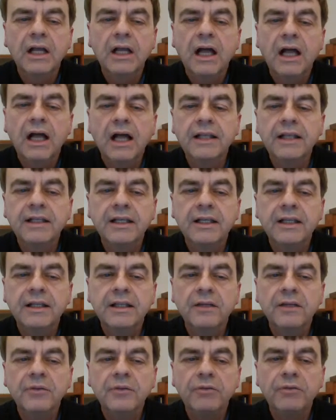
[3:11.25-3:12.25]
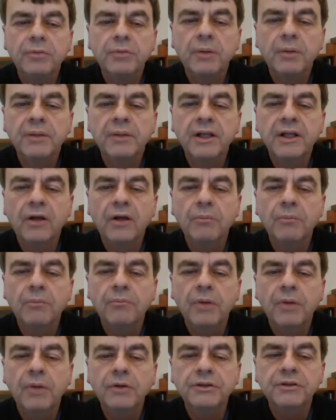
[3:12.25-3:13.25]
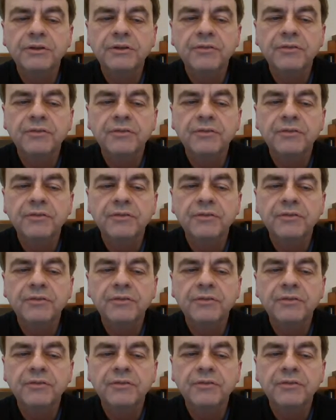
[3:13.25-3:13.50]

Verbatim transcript: I think that we've probably got most of